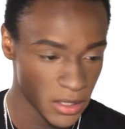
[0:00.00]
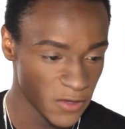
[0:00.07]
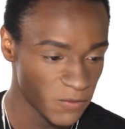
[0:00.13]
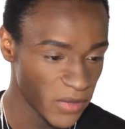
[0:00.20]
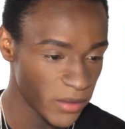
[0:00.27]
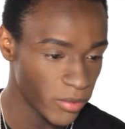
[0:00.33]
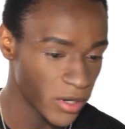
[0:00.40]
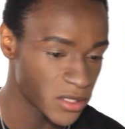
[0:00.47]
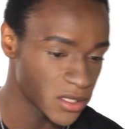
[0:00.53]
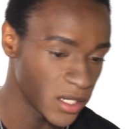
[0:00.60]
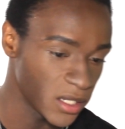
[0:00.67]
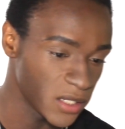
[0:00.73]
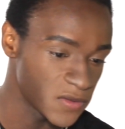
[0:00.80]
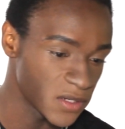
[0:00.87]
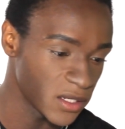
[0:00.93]
And if my brush
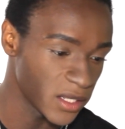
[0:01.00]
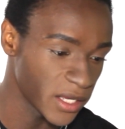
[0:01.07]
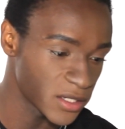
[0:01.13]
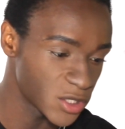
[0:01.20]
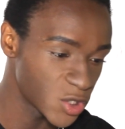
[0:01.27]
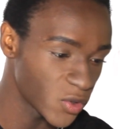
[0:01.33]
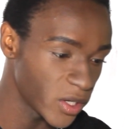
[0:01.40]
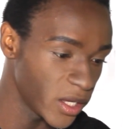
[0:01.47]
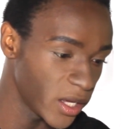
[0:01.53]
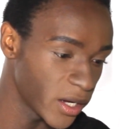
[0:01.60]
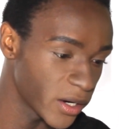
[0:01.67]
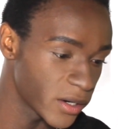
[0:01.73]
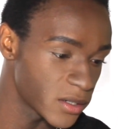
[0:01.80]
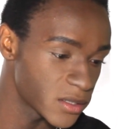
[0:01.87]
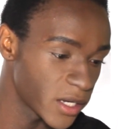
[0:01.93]
only leaves any like stray
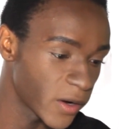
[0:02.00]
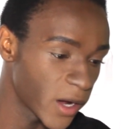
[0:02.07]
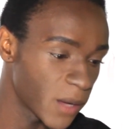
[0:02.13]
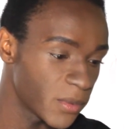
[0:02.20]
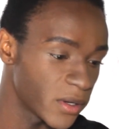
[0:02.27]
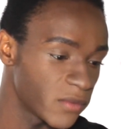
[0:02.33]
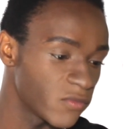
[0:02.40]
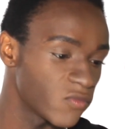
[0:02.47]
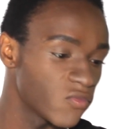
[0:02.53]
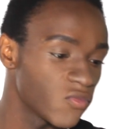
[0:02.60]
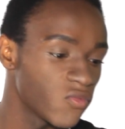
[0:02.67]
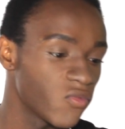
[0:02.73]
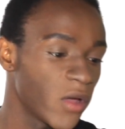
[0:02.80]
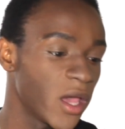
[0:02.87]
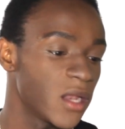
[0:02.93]
hairs, I grab a
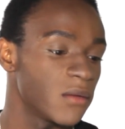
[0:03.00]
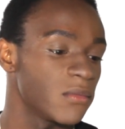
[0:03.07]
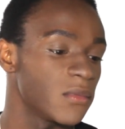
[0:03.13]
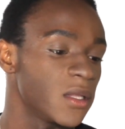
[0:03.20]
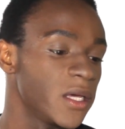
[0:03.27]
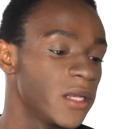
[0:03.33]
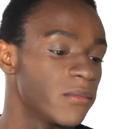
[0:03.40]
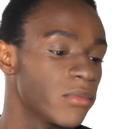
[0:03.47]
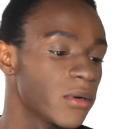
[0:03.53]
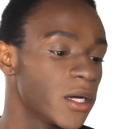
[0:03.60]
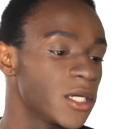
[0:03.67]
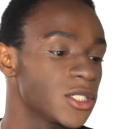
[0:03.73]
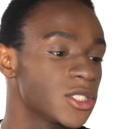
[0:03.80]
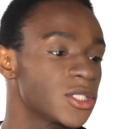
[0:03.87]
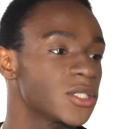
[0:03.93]
random clean
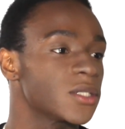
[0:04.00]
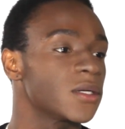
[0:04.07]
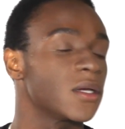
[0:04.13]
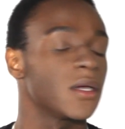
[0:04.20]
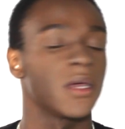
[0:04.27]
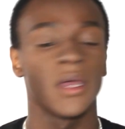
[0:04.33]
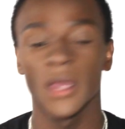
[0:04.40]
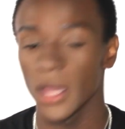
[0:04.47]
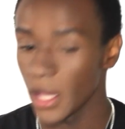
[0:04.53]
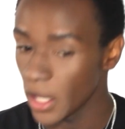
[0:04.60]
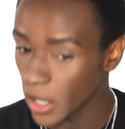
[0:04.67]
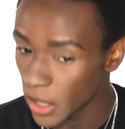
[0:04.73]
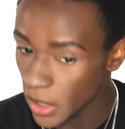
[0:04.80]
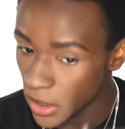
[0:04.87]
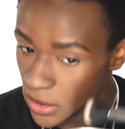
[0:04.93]
brush
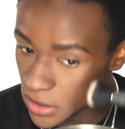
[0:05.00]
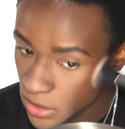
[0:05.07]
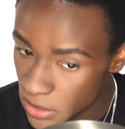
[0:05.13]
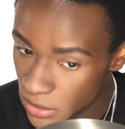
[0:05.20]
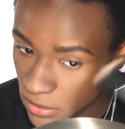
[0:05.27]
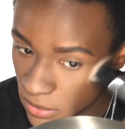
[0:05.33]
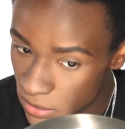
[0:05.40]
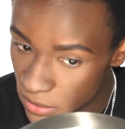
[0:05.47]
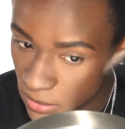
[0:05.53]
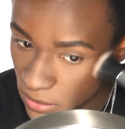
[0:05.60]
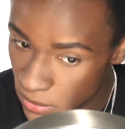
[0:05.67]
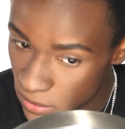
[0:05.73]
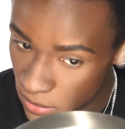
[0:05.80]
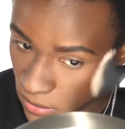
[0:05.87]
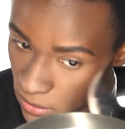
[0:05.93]
and just
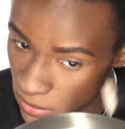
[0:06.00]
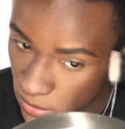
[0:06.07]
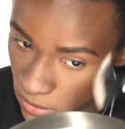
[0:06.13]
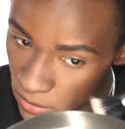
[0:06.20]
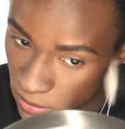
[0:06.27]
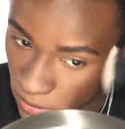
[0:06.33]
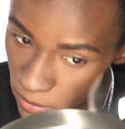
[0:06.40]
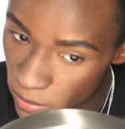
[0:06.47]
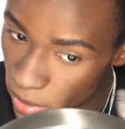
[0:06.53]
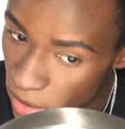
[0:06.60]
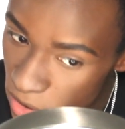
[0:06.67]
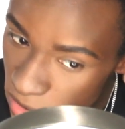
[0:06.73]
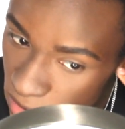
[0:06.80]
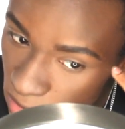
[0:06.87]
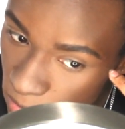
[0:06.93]

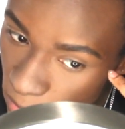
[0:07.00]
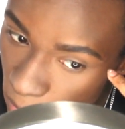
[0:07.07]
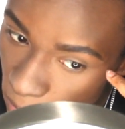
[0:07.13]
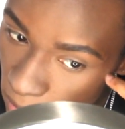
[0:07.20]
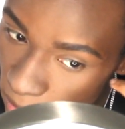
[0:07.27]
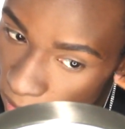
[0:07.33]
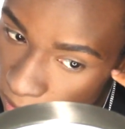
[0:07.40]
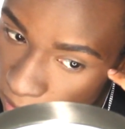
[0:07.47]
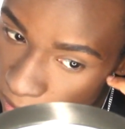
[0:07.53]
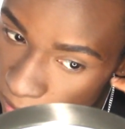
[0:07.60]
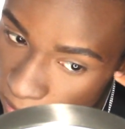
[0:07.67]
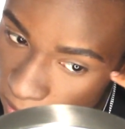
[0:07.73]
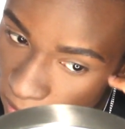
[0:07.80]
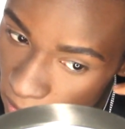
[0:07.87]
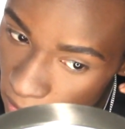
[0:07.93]
brush them away
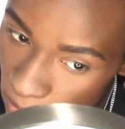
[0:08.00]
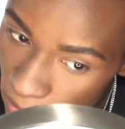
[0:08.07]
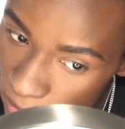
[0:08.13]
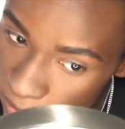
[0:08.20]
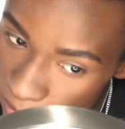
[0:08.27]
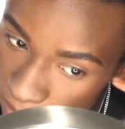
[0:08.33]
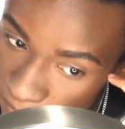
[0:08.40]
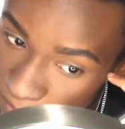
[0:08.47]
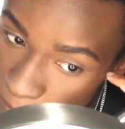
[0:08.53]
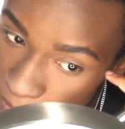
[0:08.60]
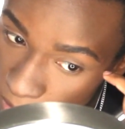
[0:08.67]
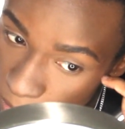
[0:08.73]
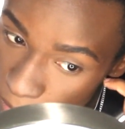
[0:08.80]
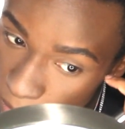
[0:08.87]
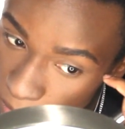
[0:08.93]
if they
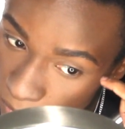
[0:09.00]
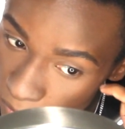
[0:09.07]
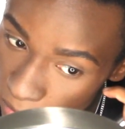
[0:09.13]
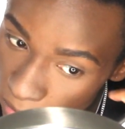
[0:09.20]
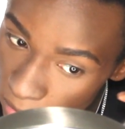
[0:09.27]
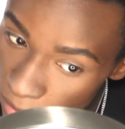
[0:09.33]
want to move.